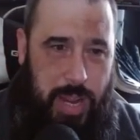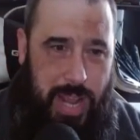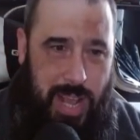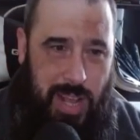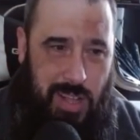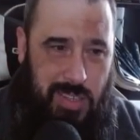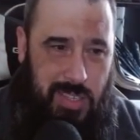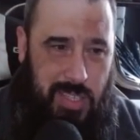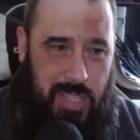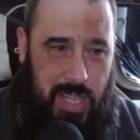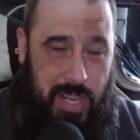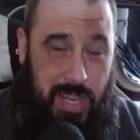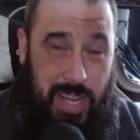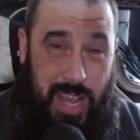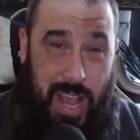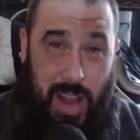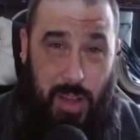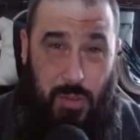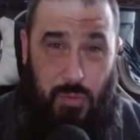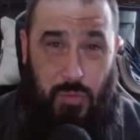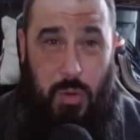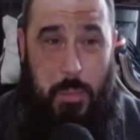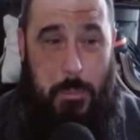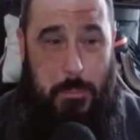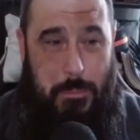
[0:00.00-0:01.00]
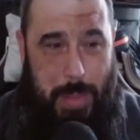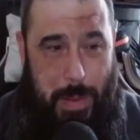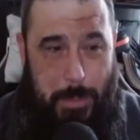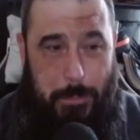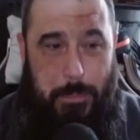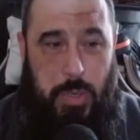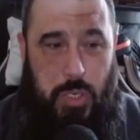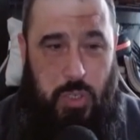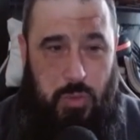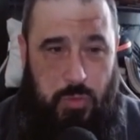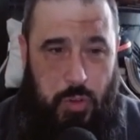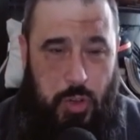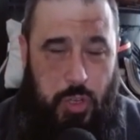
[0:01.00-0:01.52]
else that kind of
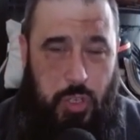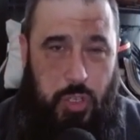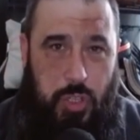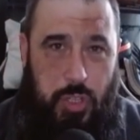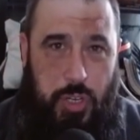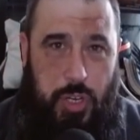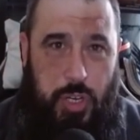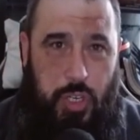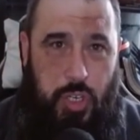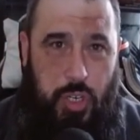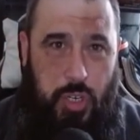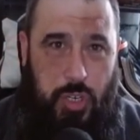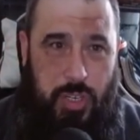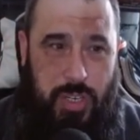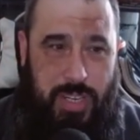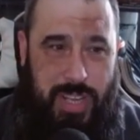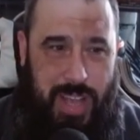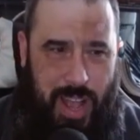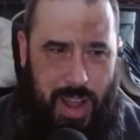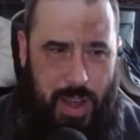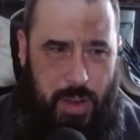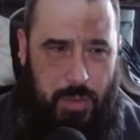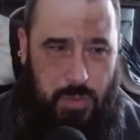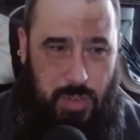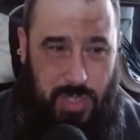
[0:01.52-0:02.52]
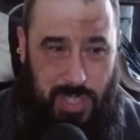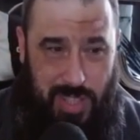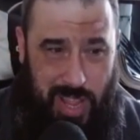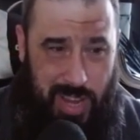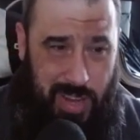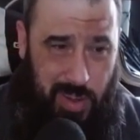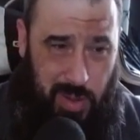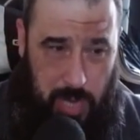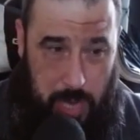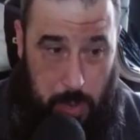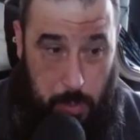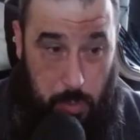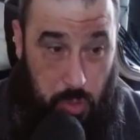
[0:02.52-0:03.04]
remembers First Edition kind of is like,
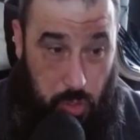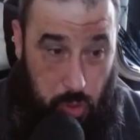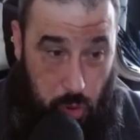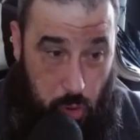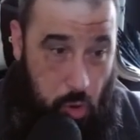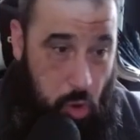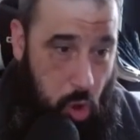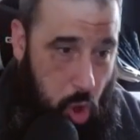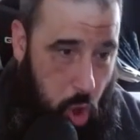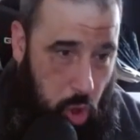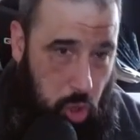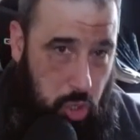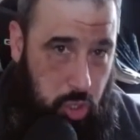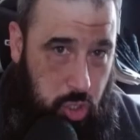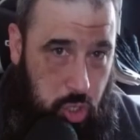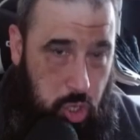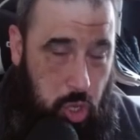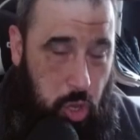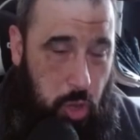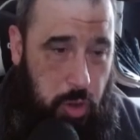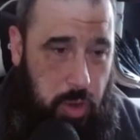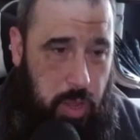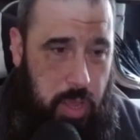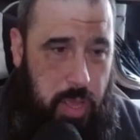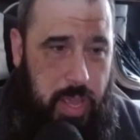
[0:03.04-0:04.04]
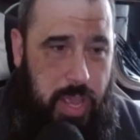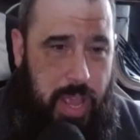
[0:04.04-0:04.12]
yeah, well, they're not as good.